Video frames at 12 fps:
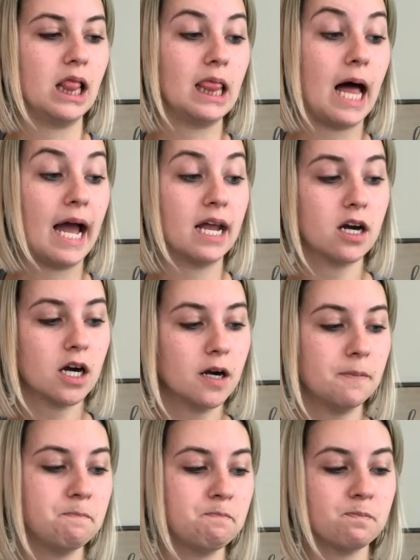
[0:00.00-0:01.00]

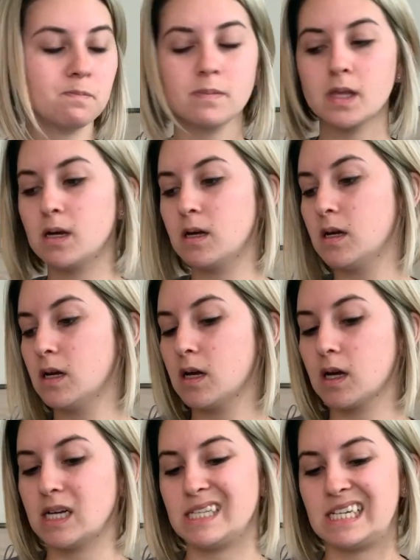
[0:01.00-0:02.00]
lighter
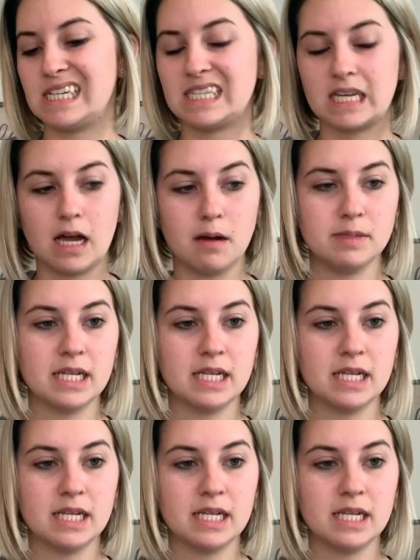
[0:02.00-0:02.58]
because it doesn't come